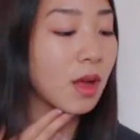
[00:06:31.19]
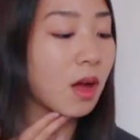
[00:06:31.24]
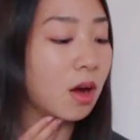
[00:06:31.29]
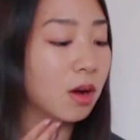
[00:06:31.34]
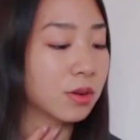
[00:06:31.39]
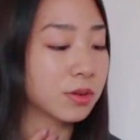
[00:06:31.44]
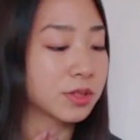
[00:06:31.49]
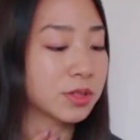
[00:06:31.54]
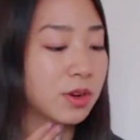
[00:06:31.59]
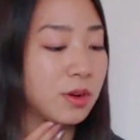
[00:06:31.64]

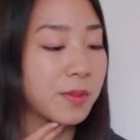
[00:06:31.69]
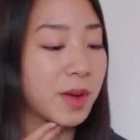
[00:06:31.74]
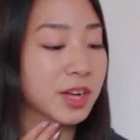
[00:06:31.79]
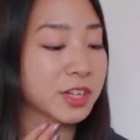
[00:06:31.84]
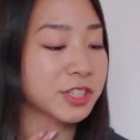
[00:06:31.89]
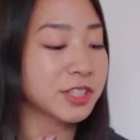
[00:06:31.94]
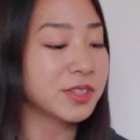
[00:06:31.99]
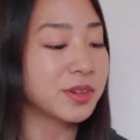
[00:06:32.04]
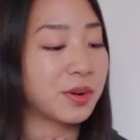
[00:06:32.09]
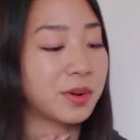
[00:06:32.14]
Oh, so I'm
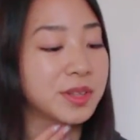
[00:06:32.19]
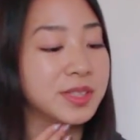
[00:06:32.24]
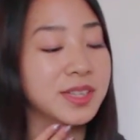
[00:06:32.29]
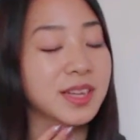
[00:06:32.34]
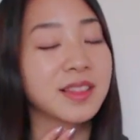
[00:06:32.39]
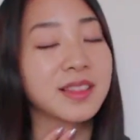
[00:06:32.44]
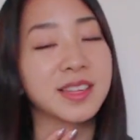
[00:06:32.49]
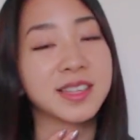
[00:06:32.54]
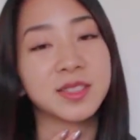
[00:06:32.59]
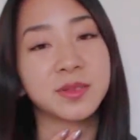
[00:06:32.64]
actually
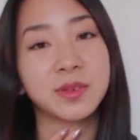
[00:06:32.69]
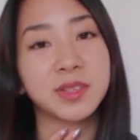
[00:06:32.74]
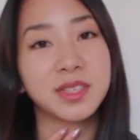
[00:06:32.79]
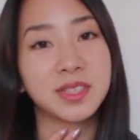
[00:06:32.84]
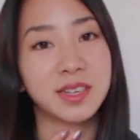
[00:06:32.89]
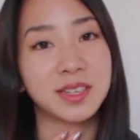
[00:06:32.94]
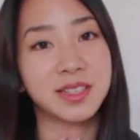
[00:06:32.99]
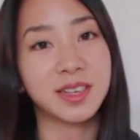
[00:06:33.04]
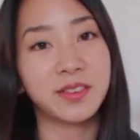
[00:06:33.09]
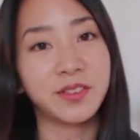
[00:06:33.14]
noticing this one
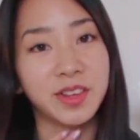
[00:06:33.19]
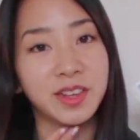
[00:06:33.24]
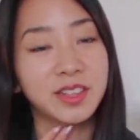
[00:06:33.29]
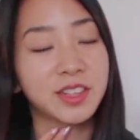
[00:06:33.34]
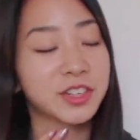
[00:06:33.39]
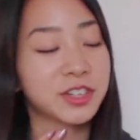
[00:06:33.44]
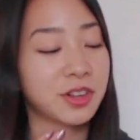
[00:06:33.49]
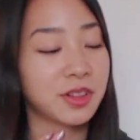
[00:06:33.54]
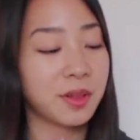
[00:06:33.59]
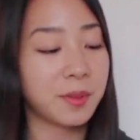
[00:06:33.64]
does have
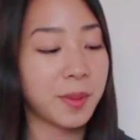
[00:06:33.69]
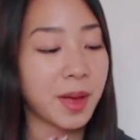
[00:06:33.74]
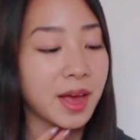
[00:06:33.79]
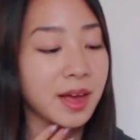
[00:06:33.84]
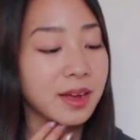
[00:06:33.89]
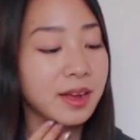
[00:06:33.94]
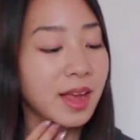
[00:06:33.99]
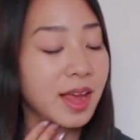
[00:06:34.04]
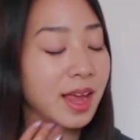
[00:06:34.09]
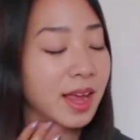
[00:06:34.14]
English on the back,